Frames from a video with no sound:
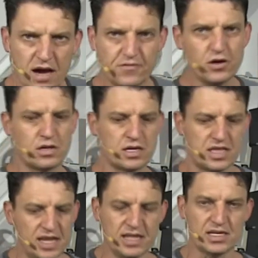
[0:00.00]
I've got
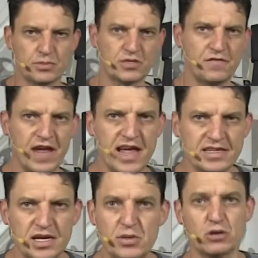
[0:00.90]
3 types of
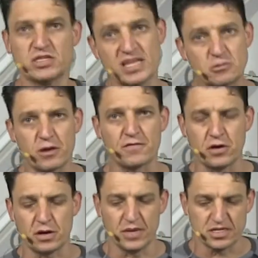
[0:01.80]
cans here because that's what I've
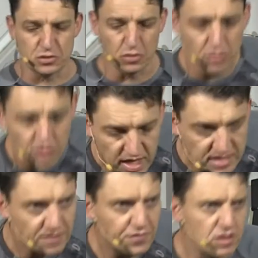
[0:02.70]
got in my store.
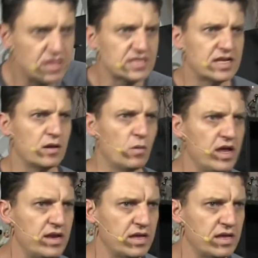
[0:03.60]
So I've got this little one.